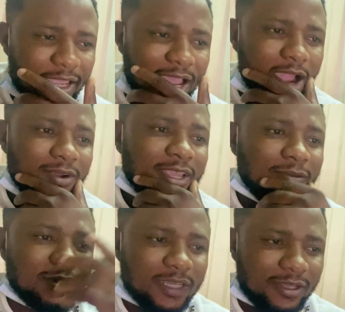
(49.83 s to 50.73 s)
i already have
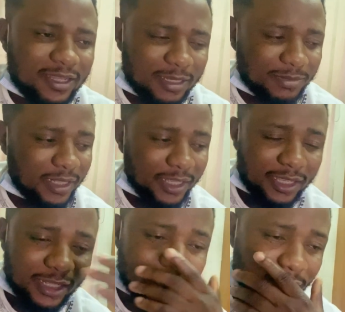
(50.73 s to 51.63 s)
a channel adam's link
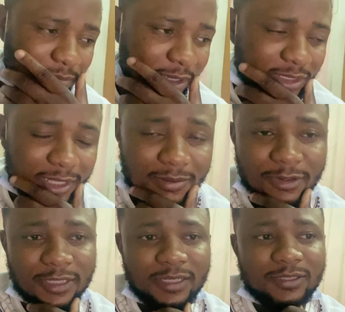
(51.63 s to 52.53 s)
and i talk about
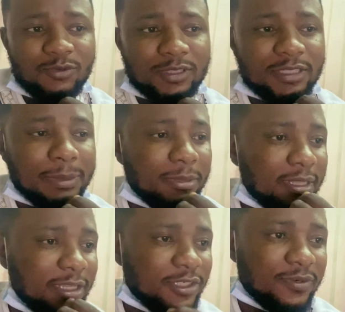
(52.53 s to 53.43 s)
celebrities what is happening
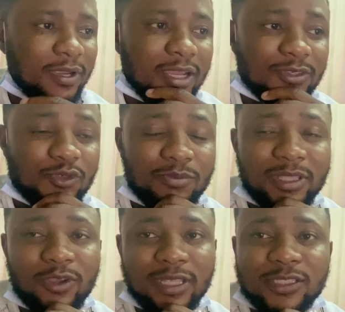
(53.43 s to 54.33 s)
in nigeria and so
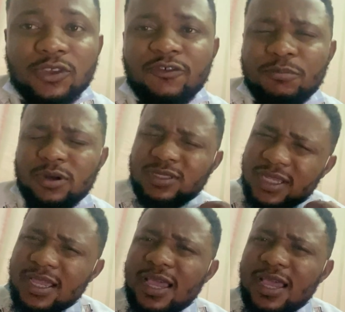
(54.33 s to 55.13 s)
many other stuff but